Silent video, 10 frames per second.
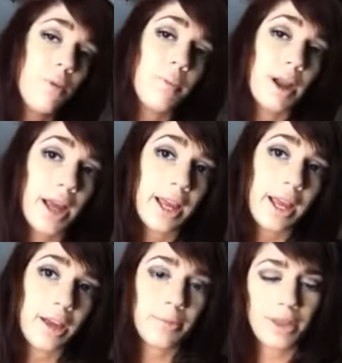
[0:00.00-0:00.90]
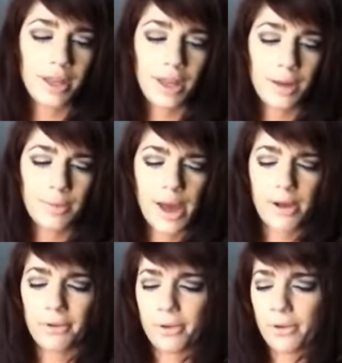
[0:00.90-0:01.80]
but I am thinking
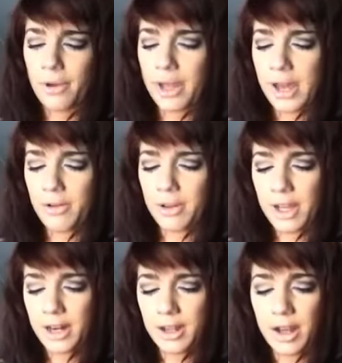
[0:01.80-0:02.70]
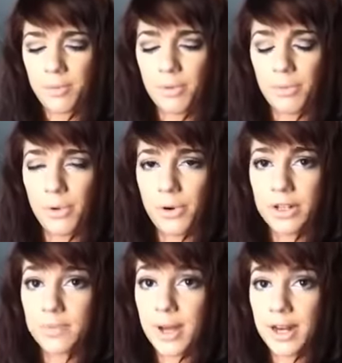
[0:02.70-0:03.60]
about going out and getting a couple more
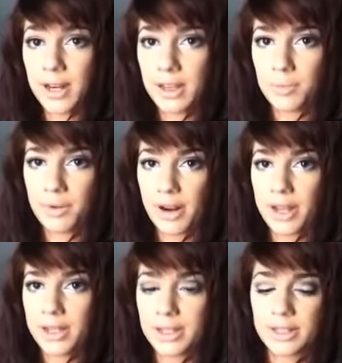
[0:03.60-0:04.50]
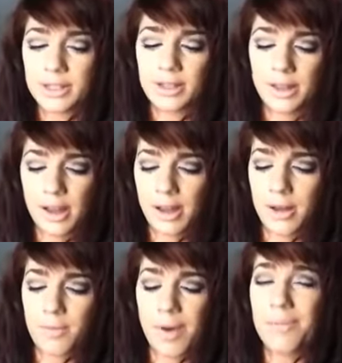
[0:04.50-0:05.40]
depending on the price.
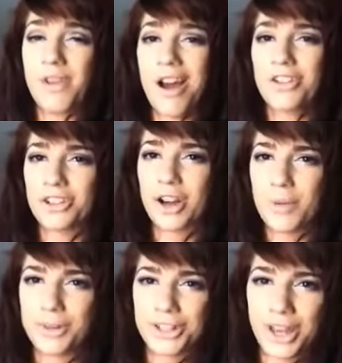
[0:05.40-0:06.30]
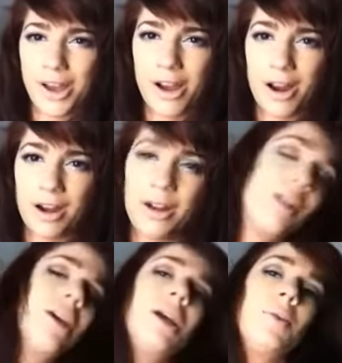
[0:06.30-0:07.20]
I'm not sure how much they are,
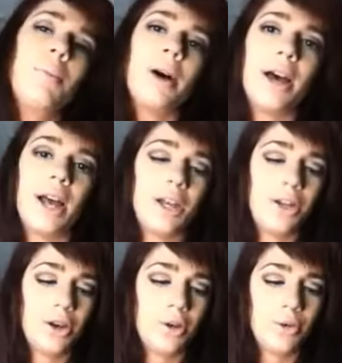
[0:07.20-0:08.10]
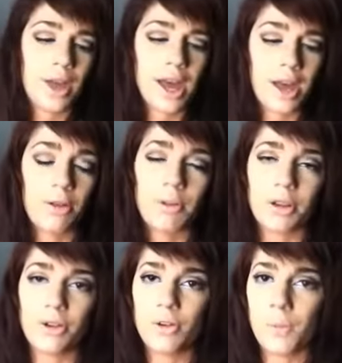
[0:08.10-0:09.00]
but I know that with a
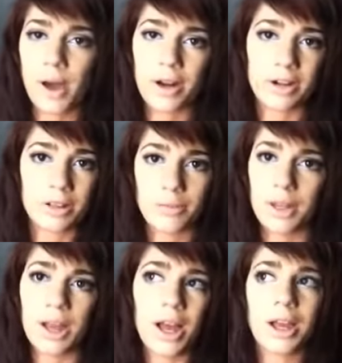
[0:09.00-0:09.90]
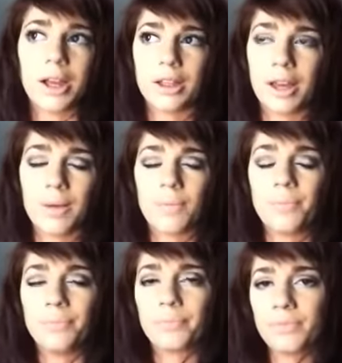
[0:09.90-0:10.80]
coupon or something I got them
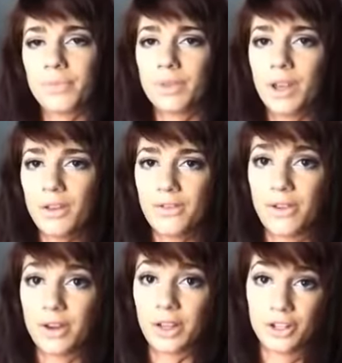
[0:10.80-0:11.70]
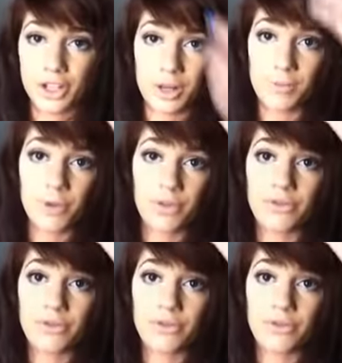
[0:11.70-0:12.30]
fairly cheap or